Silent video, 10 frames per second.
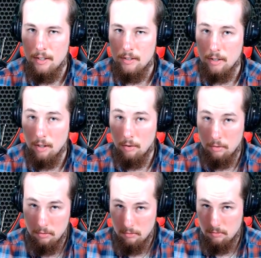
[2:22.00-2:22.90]

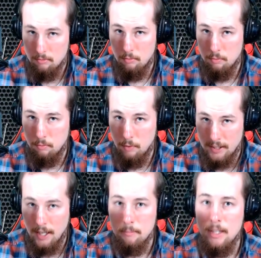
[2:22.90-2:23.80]
So what
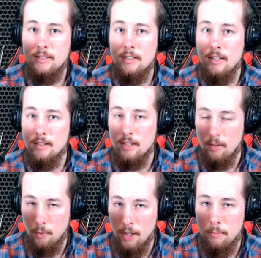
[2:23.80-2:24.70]
that means is
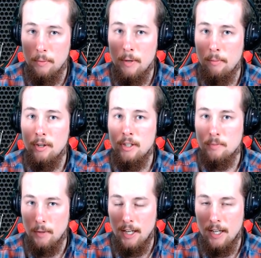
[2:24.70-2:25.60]
if we implement Bernie's
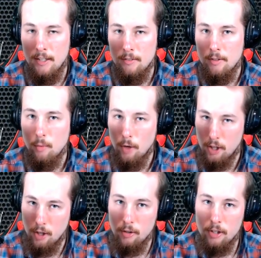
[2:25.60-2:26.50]
plan, we're
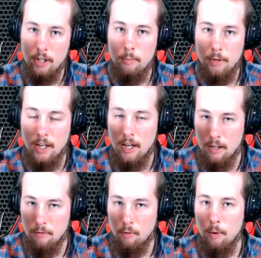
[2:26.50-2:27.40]
currently bringing
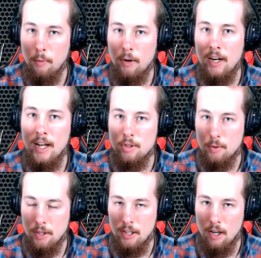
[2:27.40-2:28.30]
in 4.8
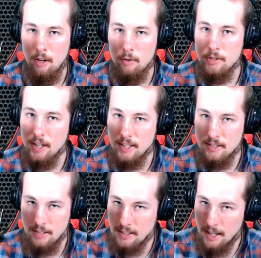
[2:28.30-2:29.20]
trillion dollars and that's
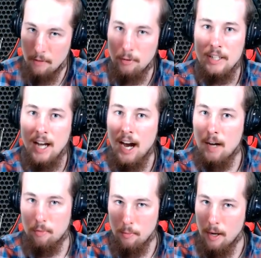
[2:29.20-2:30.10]
that's every
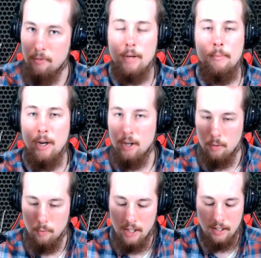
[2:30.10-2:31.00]
dime from every
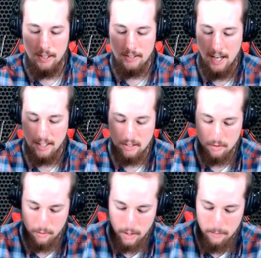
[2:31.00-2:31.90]
American we collect taxes
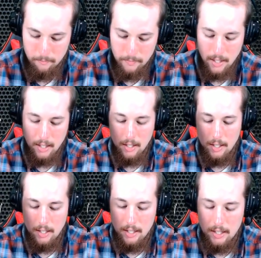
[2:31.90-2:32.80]
from.
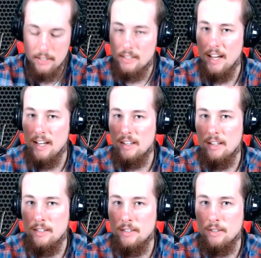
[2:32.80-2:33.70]
He's saying that
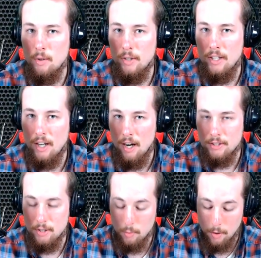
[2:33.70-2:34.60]
this is going to
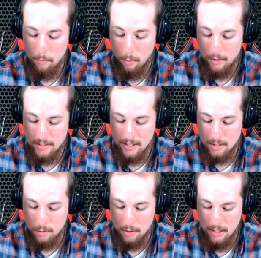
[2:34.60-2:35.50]
cost us 1.6
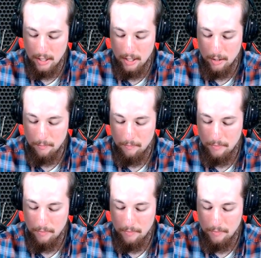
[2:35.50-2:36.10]
trillion a year.